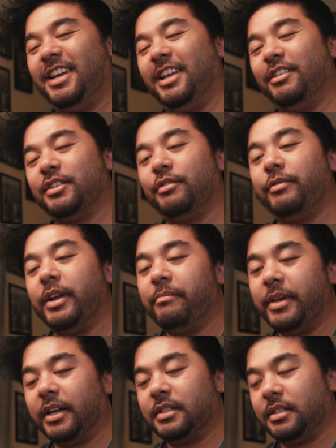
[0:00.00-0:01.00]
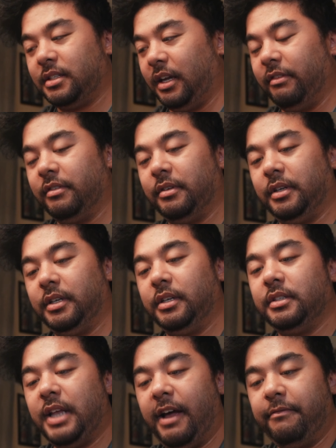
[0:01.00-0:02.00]
That was a remix of
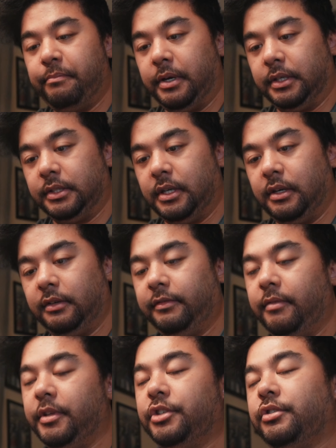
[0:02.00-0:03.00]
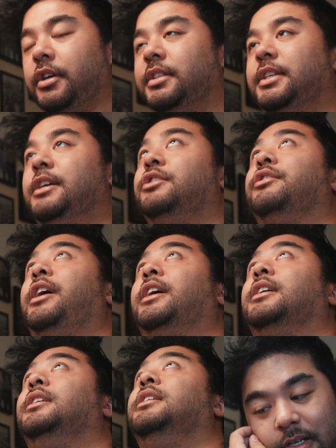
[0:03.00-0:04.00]
a Daft Punk song from the Tron
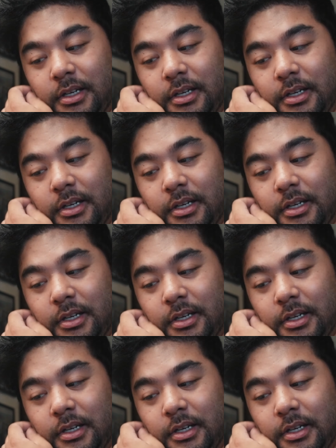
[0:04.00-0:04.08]
soundtrack.